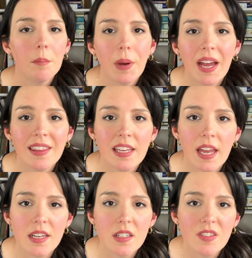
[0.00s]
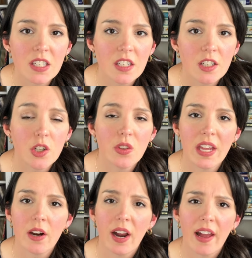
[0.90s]
By the end of the year,
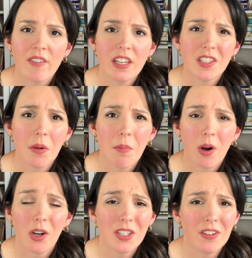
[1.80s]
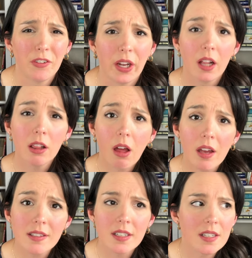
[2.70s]
they are having to mark different
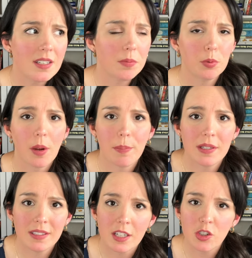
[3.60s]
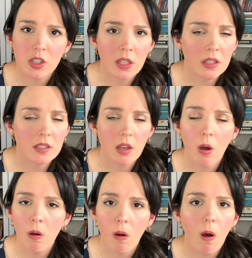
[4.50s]
clauses, prepositions,
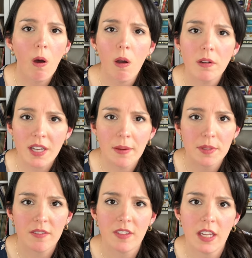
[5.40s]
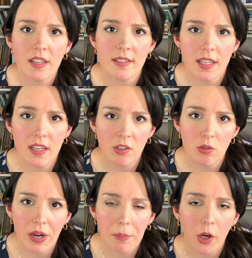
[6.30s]
all, all types of things in
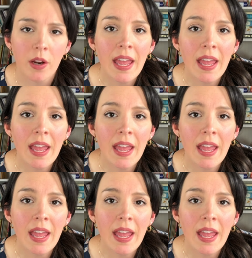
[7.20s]
grammar.